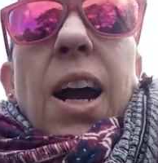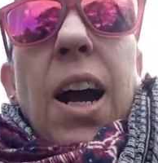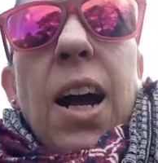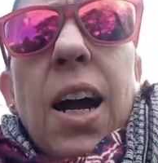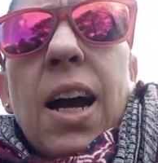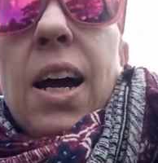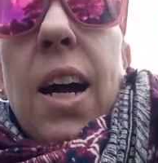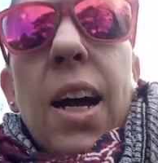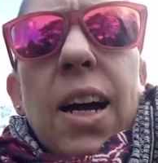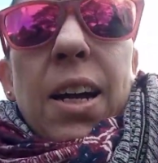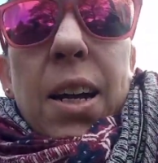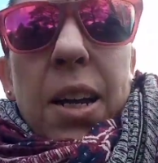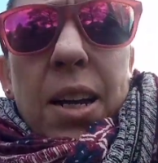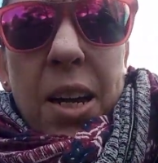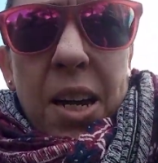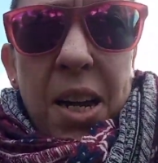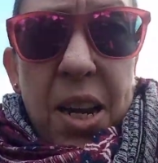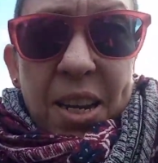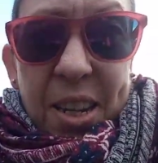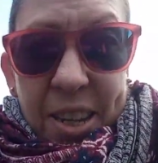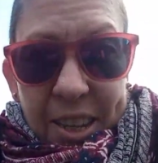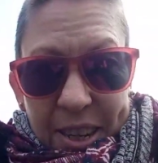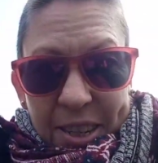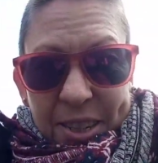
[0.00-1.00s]

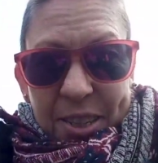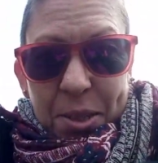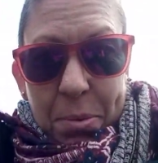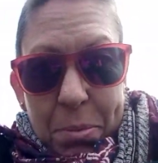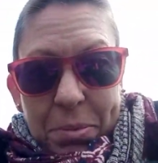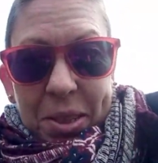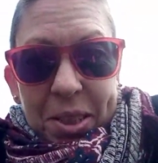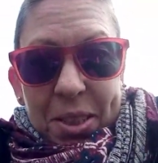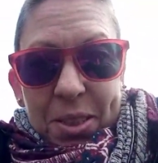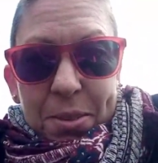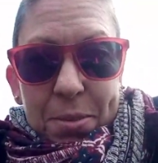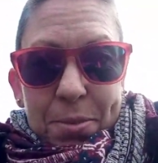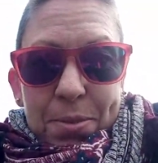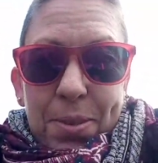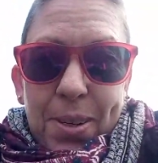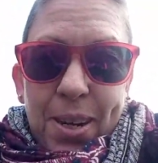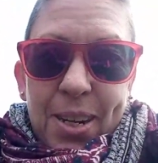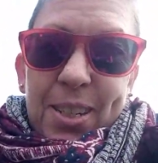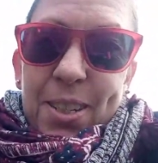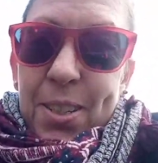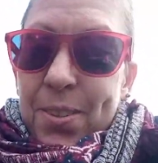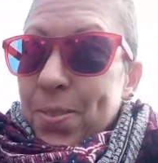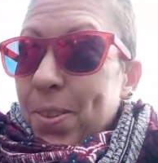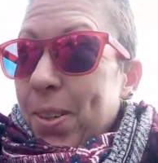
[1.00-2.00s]
Going to meet some
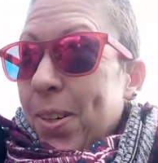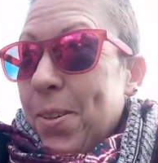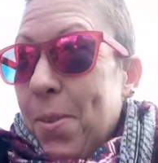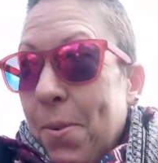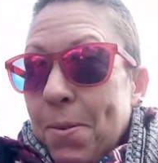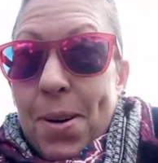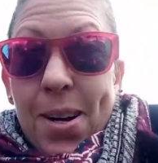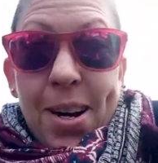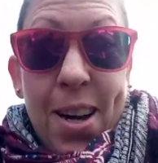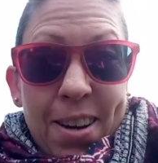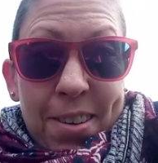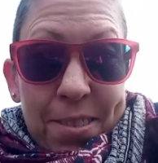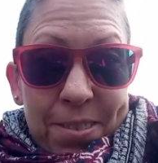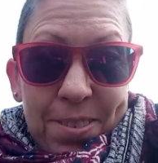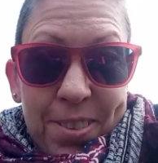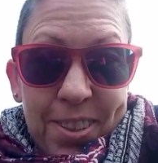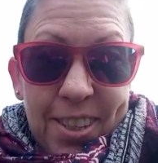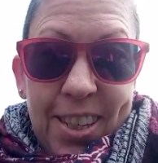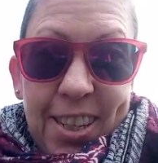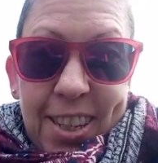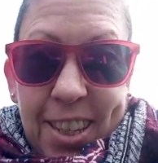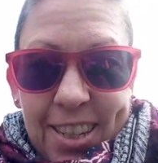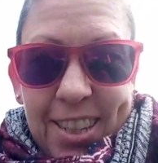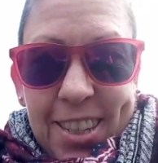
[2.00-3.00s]
friends for
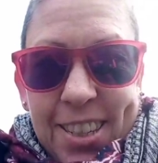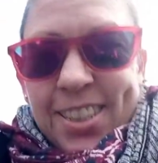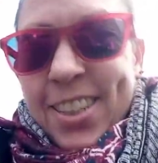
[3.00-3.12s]
coffee.